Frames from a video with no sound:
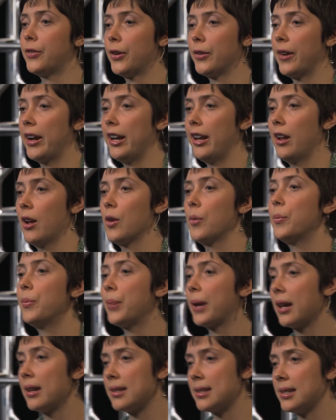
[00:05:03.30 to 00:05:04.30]
for radio,
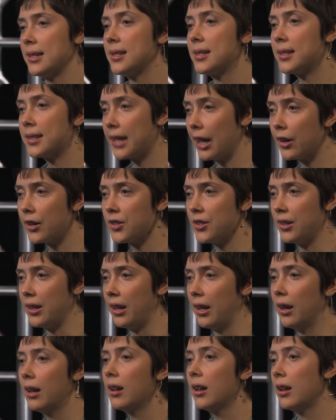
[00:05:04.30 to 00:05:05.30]
because the
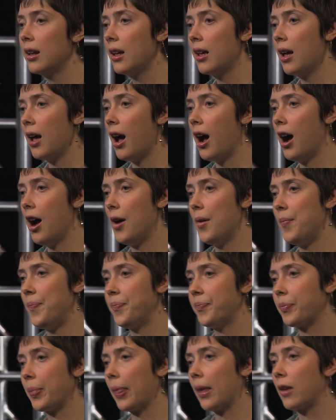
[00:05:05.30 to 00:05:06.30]
scarcity
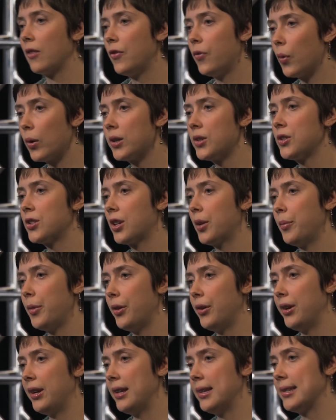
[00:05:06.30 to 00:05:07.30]
forces
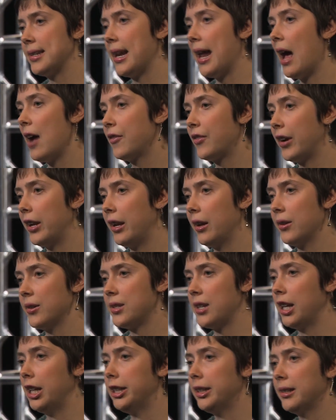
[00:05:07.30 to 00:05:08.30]
communities that have radio
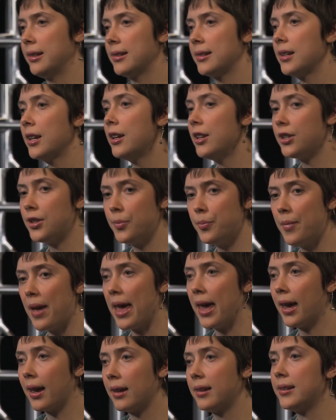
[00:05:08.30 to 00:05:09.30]
stations to
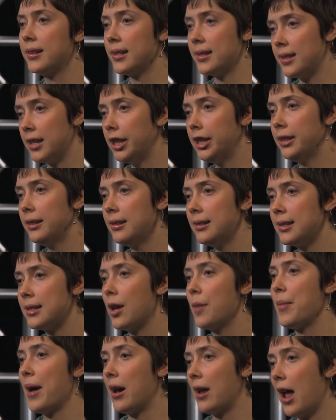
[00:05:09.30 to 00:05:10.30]
make decisions
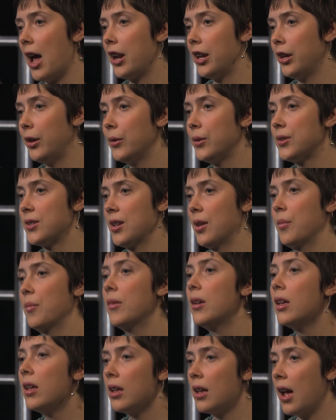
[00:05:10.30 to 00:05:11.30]
about how to use them.
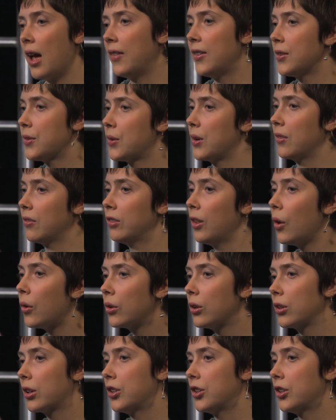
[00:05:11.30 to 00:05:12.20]
And the sort of local